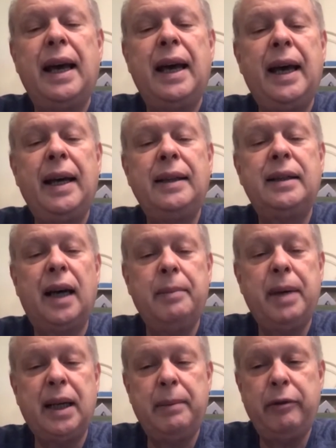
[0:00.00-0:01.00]
And I
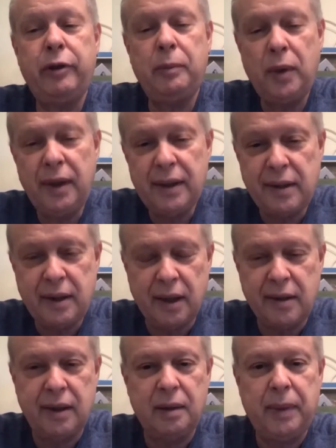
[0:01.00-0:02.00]
became even more
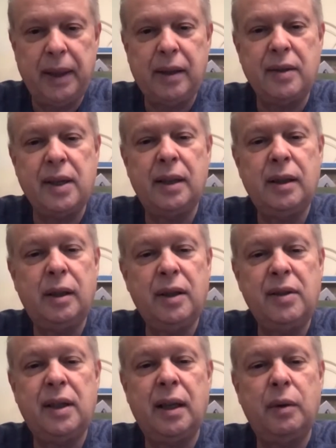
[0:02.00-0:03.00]
disgusted because I noticed
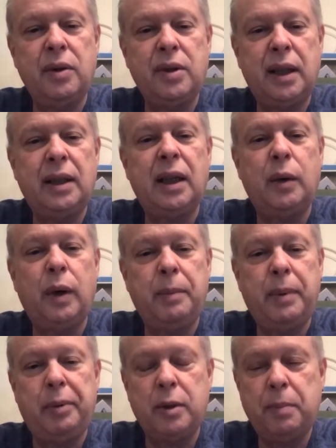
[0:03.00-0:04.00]
that I was taking away
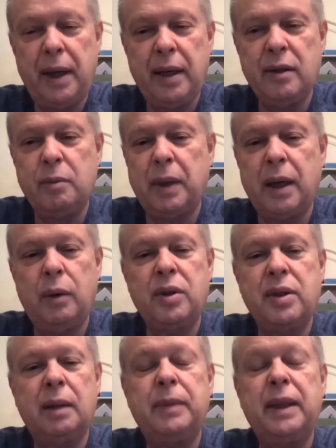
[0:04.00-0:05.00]
people's pains, but I was
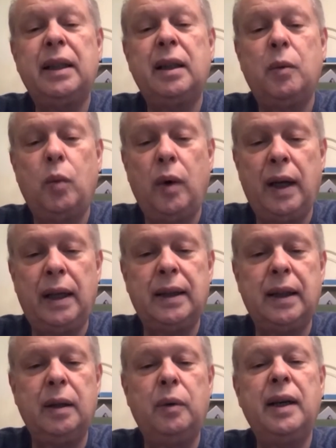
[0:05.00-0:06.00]
not making them well.
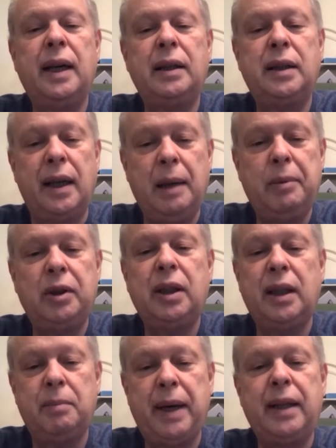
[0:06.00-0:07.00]
They were not able to
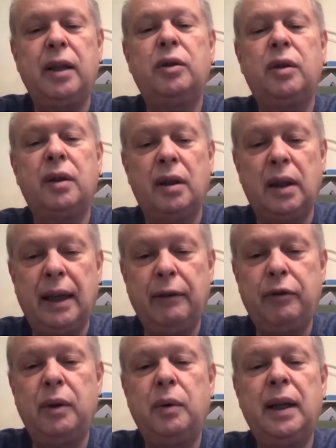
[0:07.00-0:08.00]
get back into their life.
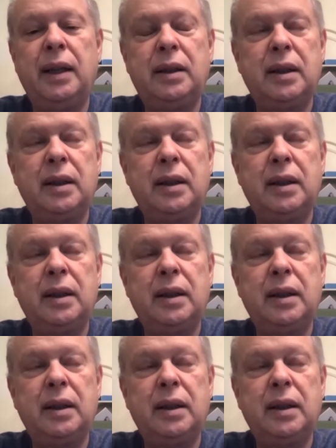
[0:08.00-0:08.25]
They were not